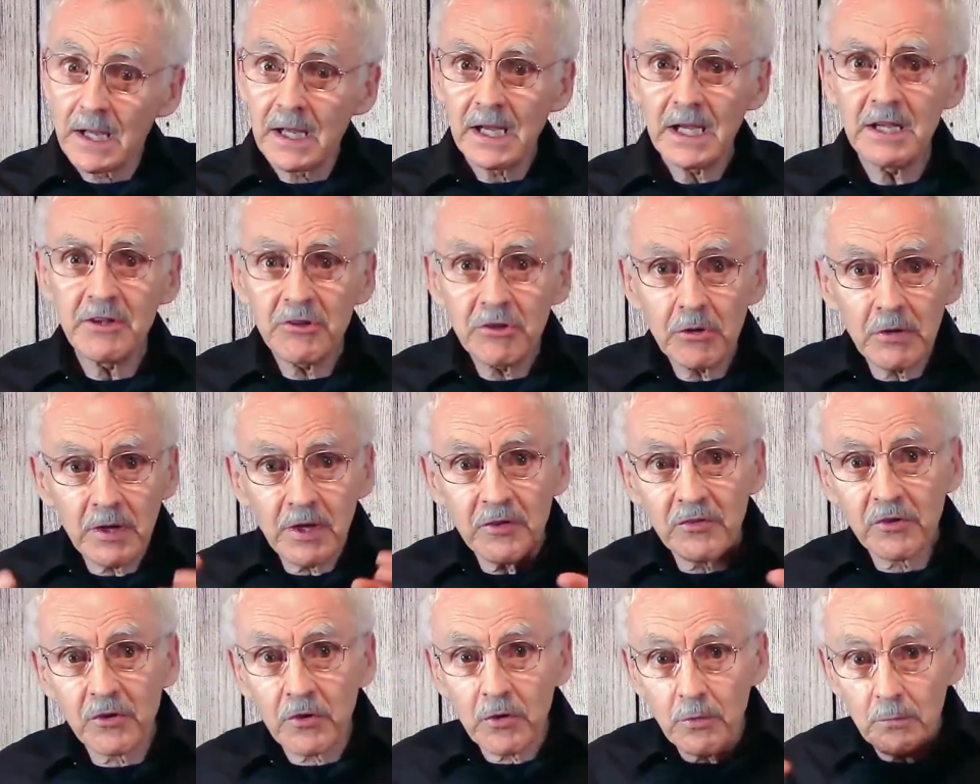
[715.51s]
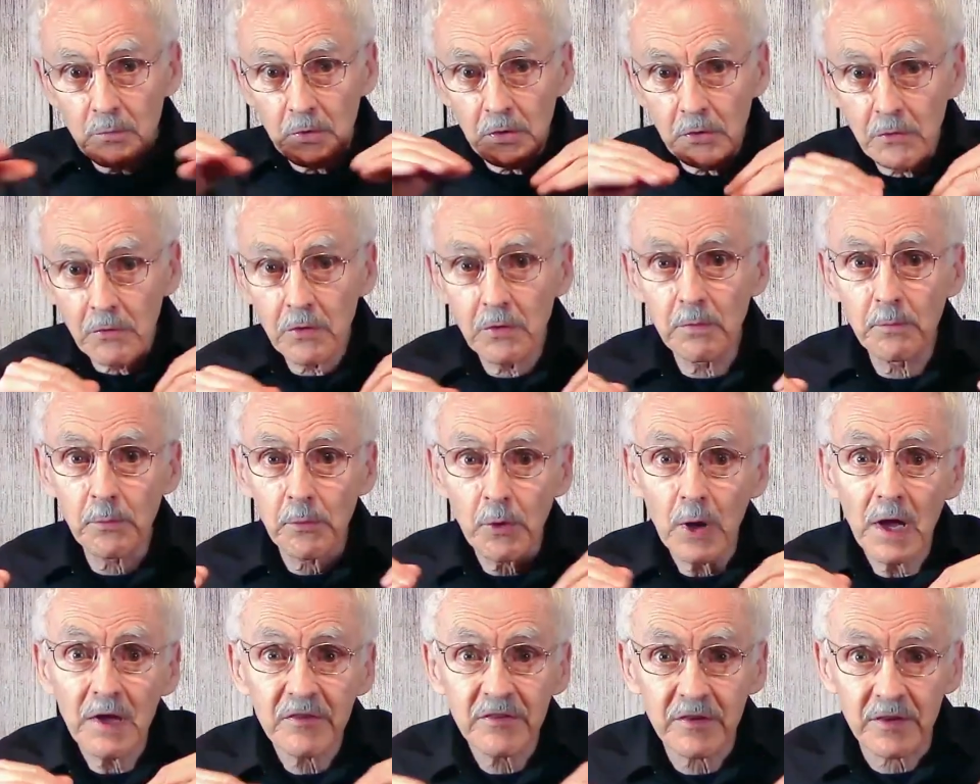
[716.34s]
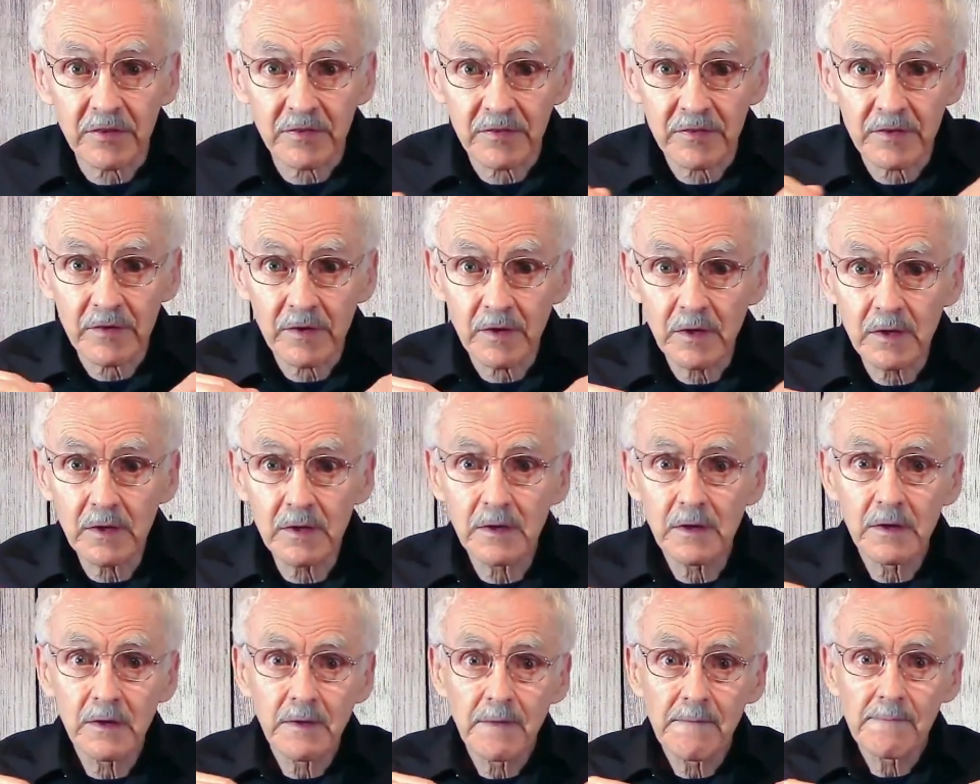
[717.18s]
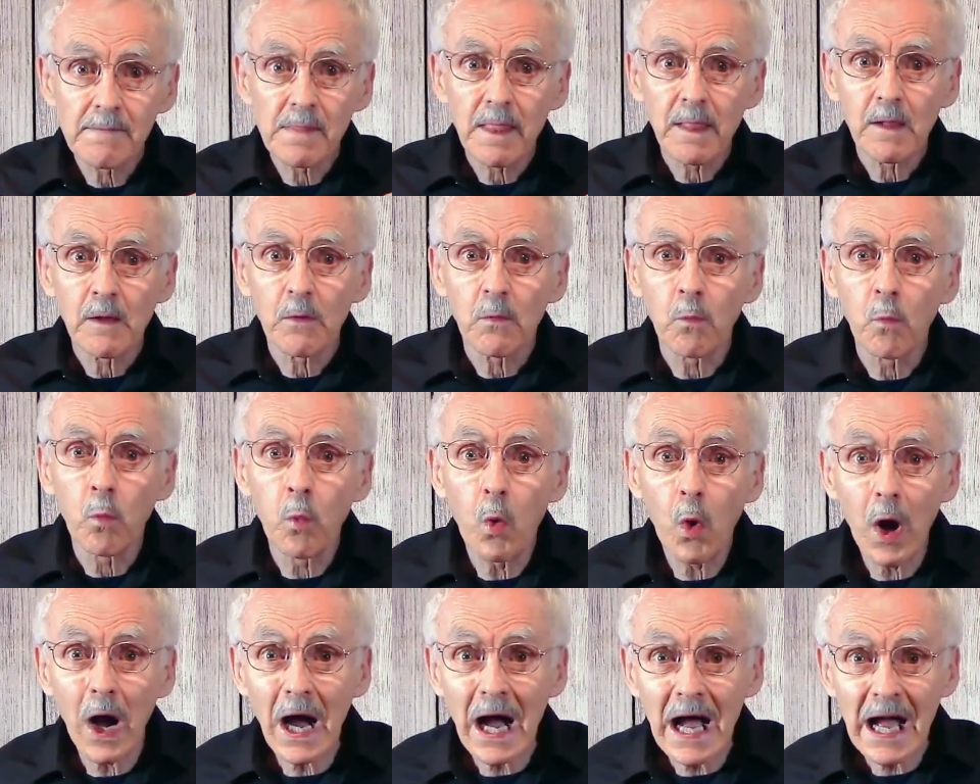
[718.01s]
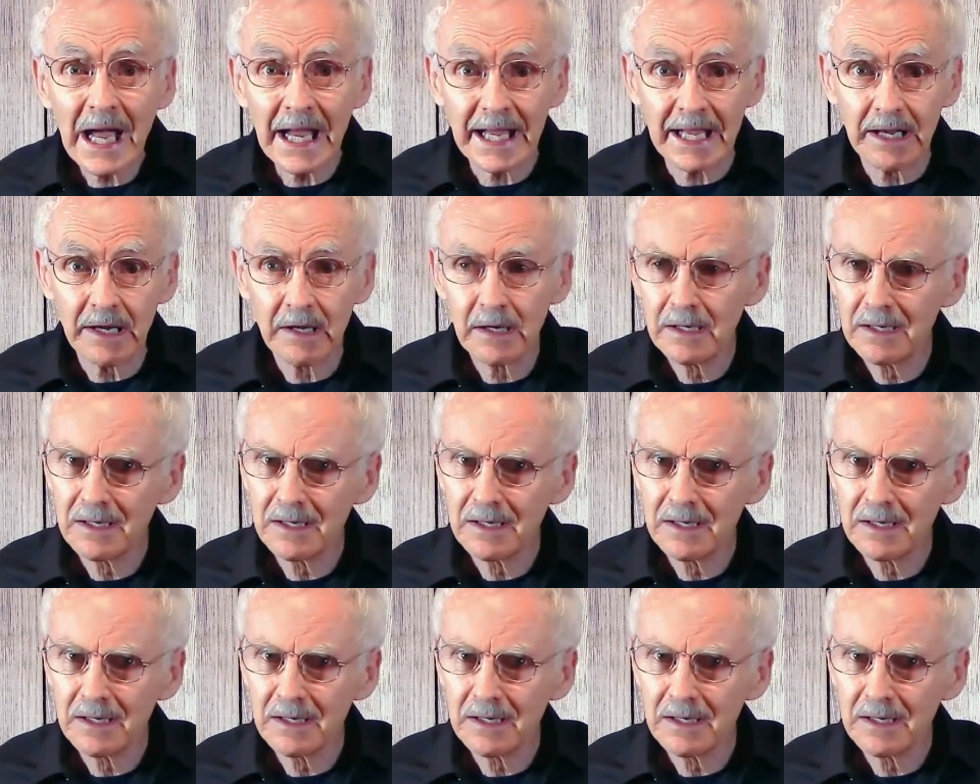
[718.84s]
into his communal presence. Why?